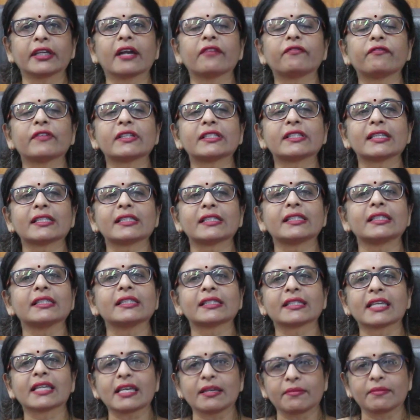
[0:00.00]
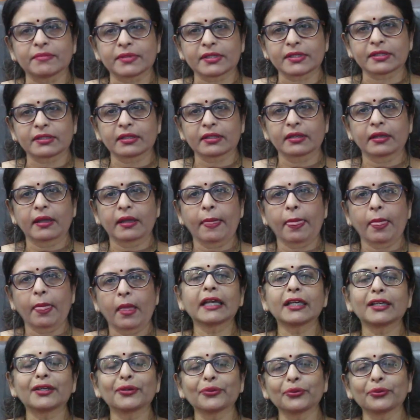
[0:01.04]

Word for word: FSSC schemes. Thank